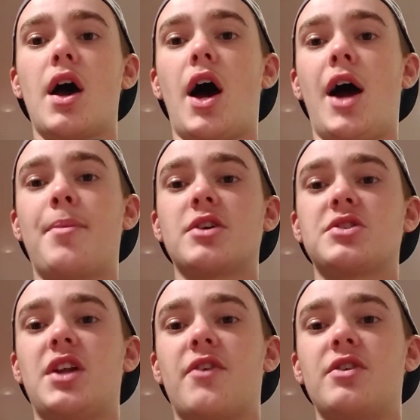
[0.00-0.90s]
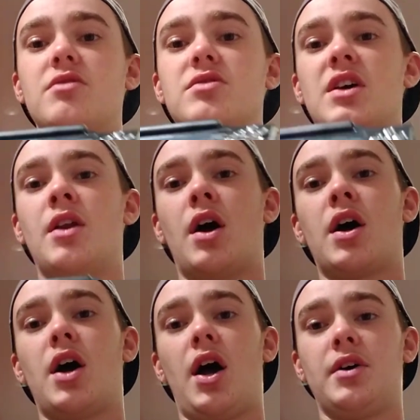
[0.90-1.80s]
I personally never used it.
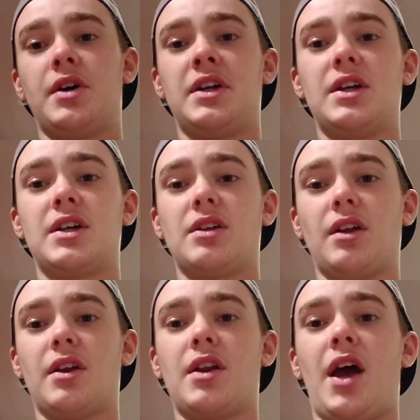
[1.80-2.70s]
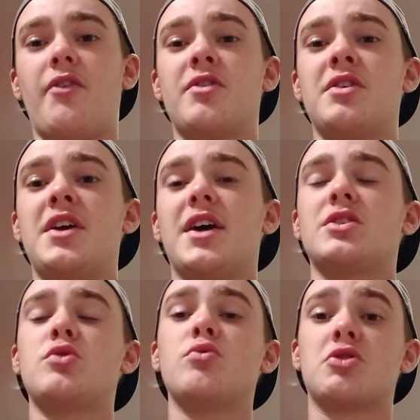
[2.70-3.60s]
Haven't
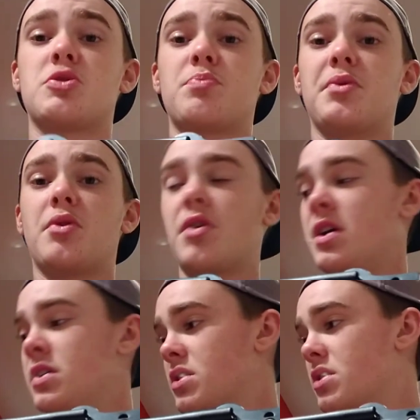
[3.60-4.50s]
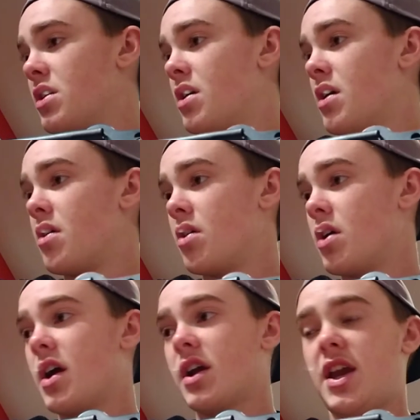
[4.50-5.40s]
yet to explore it.
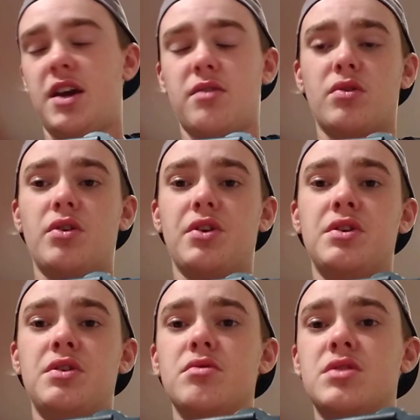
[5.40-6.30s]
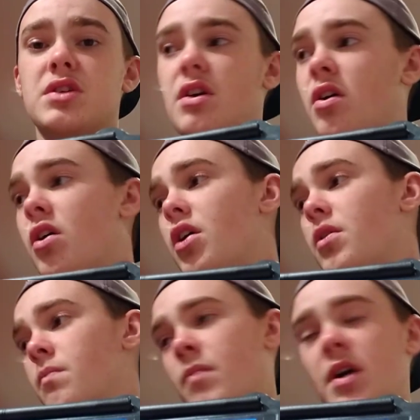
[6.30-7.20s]
Can't really use it
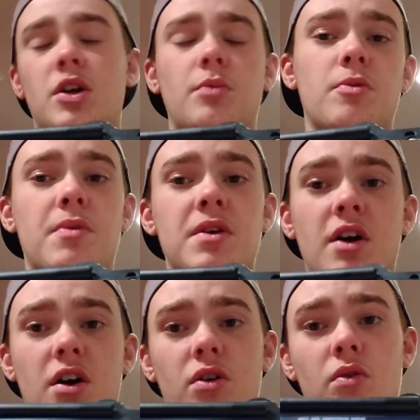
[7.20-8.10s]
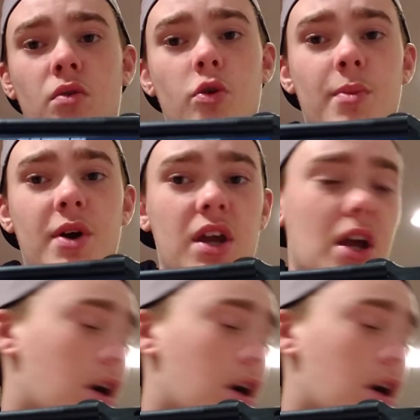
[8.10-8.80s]
on my WPL or my